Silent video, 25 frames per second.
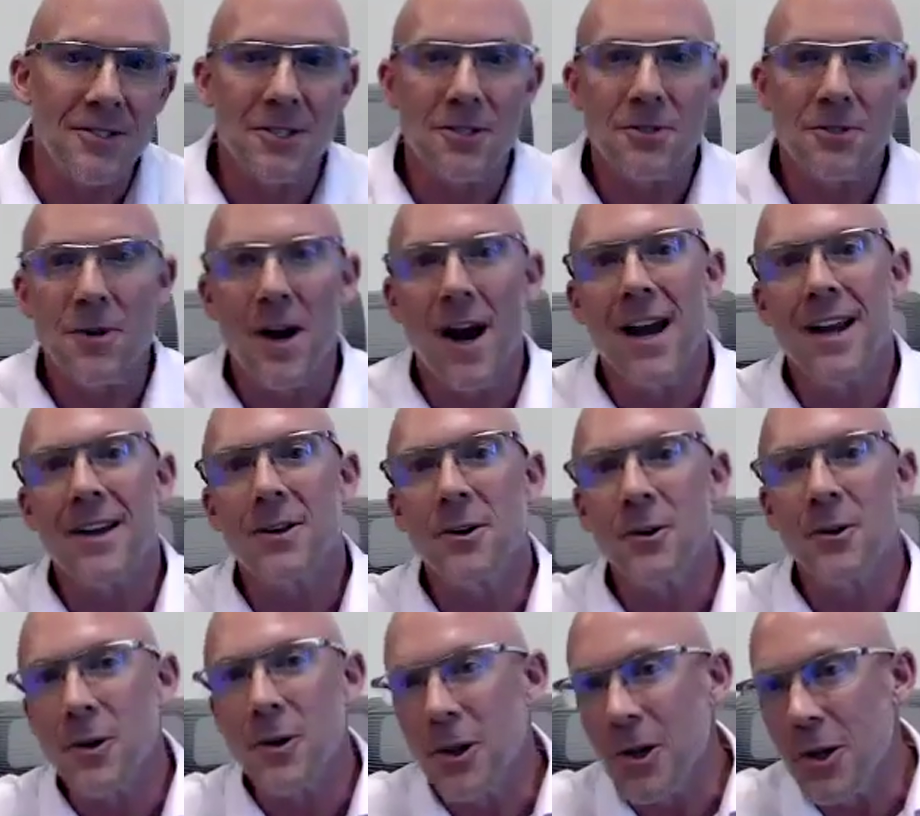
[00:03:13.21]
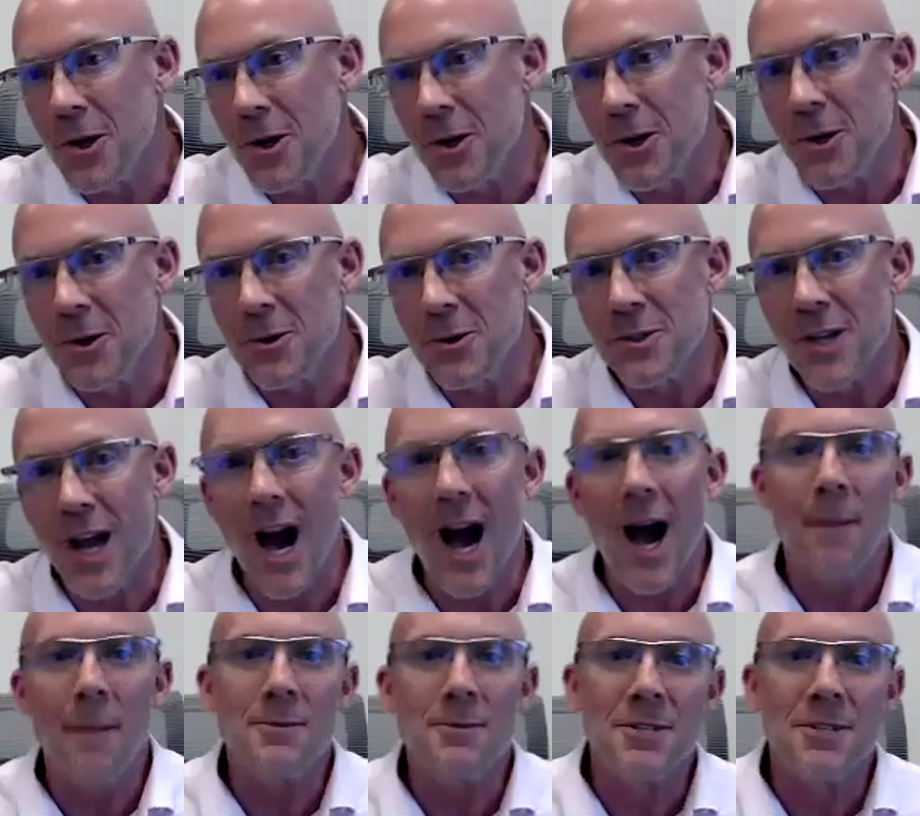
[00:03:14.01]
the triangle close,
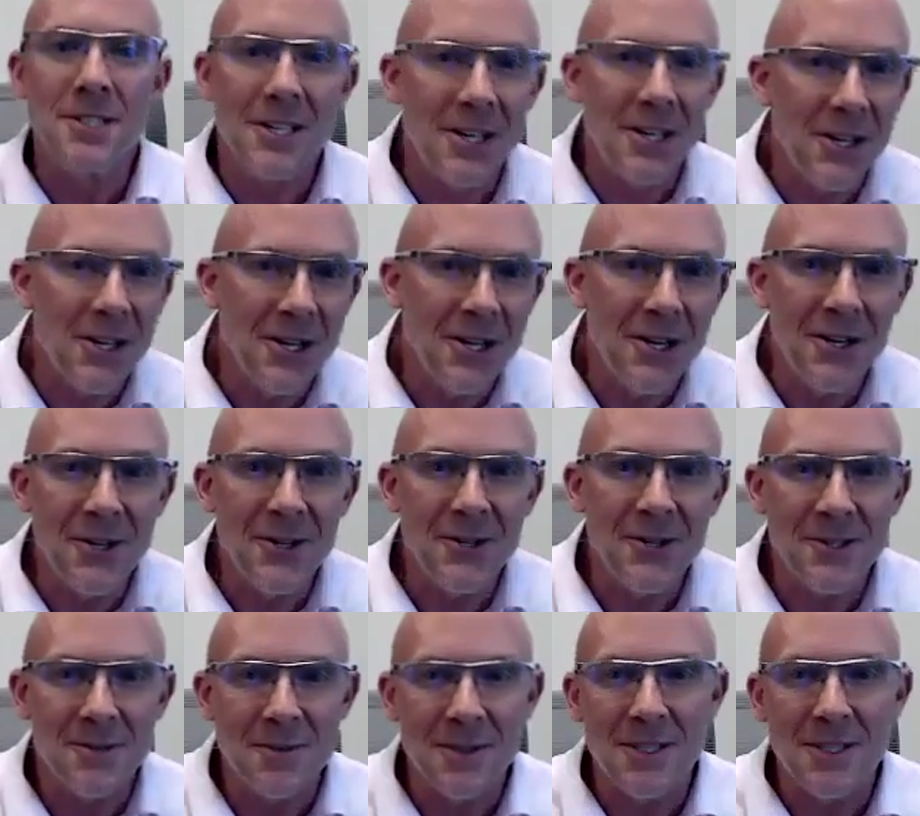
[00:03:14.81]
option close.